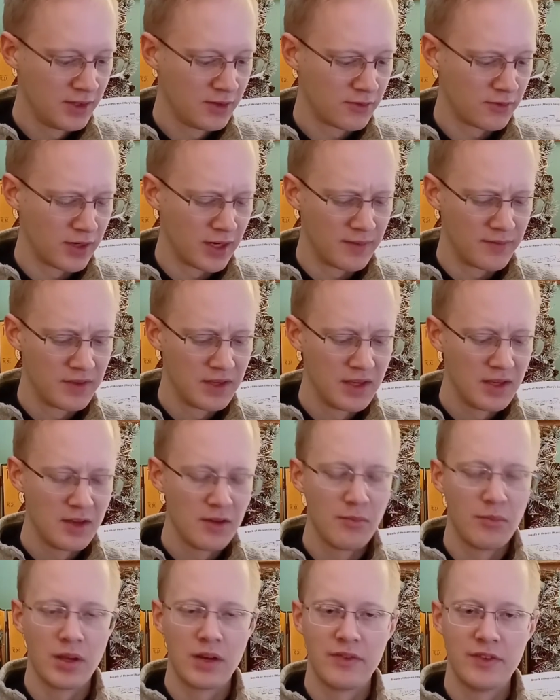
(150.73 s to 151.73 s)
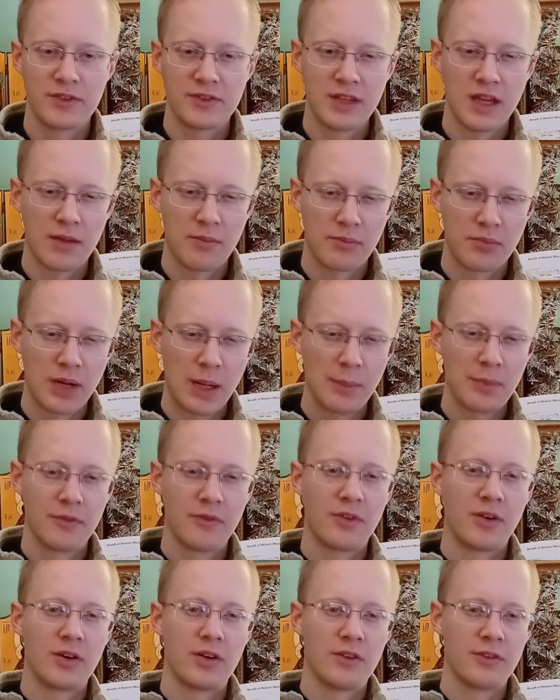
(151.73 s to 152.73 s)
right? But if it's not proper
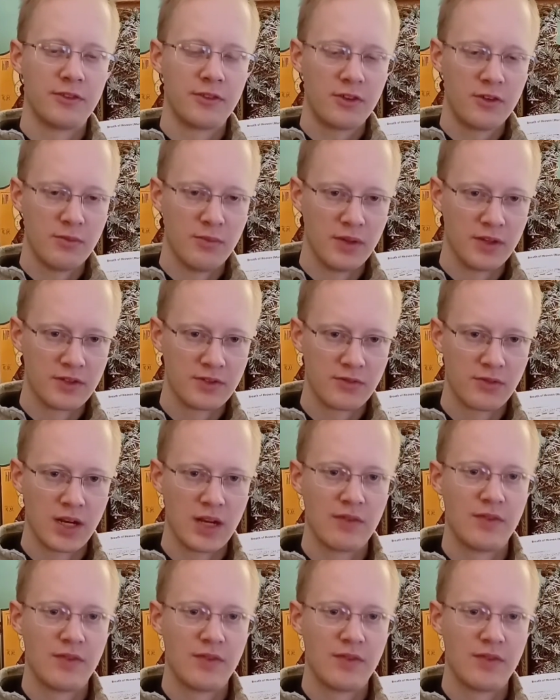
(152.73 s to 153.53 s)
of our discernment, right?